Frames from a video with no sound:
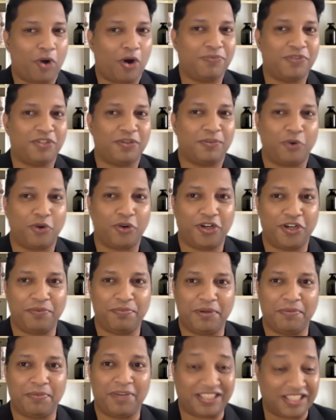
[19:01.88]
supported
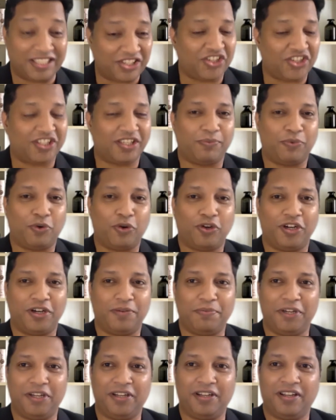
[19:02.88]
me. My sister supported
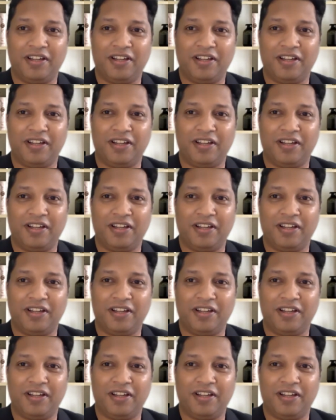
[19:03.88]
me.